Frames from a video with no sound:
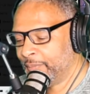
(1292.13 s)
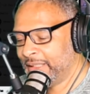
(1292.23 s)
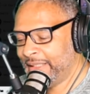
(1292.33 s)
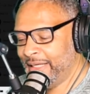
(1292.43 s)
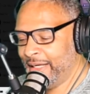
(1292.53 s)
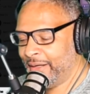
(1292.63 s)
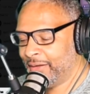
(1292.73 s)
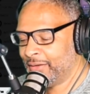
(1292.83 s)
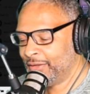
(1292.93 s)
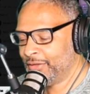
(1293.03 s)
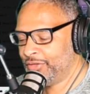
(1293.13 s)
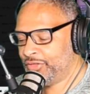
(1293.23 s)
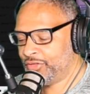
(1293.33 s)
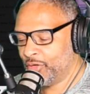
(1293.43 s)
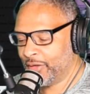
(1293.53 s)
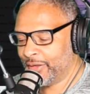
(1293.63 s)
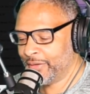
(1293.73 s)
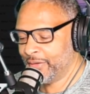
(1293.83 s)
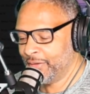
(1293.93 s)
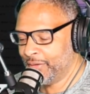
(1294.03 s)
Yeah, sure.
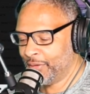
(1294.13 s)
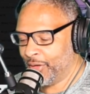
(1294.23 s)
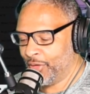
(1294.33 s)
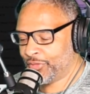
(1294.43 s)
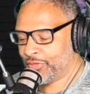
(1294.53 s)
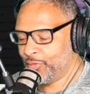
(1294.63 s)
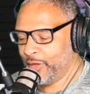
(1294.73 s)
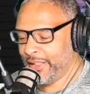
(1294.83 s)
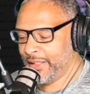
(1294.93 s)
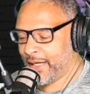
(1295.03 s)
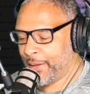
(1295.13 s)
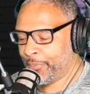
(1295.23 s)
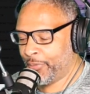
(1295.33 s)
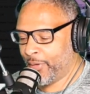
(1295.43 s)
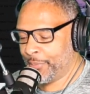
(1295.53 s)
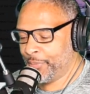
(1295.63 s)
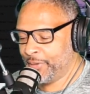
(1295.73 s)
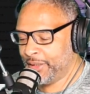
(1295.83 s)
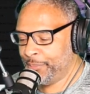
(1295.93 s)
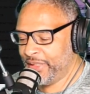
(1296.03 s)
Oh, sweet. I'll
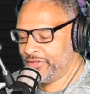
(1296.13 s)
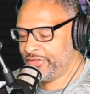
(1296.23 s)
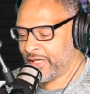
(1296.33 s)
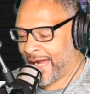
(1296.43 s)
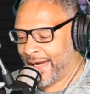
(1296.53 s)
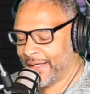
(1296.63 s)
probably be shy.